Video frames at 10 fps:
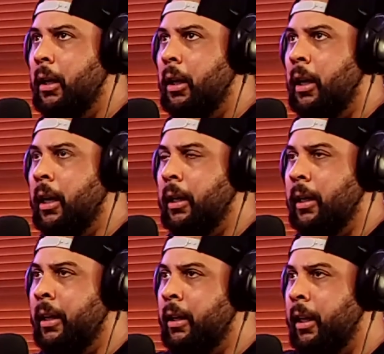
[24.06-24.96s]
uh,
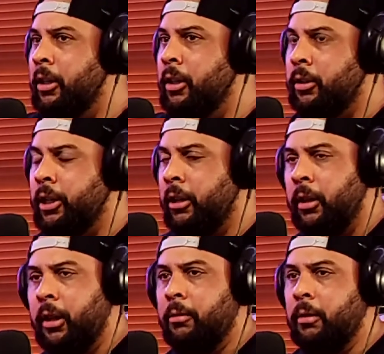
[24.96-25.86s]
and and Gerry and
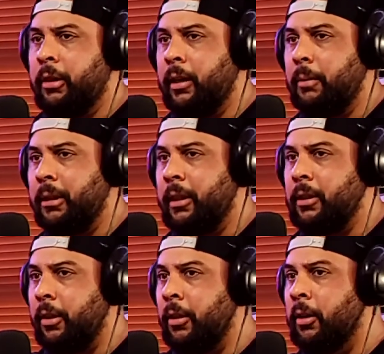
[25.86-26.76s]
I were talking about this
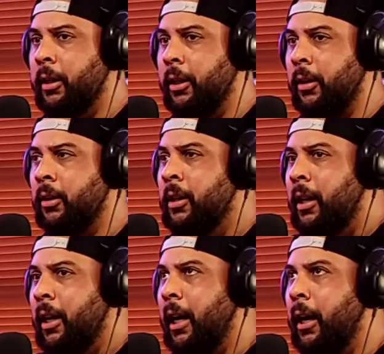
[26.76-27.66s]
earlier
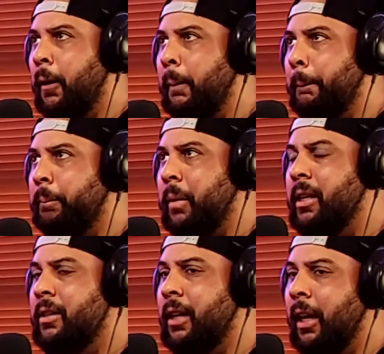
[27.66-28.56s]
how
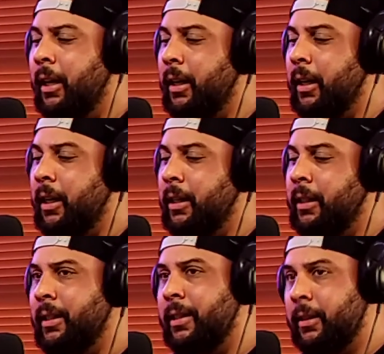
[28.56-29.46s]
he's not yes, he's a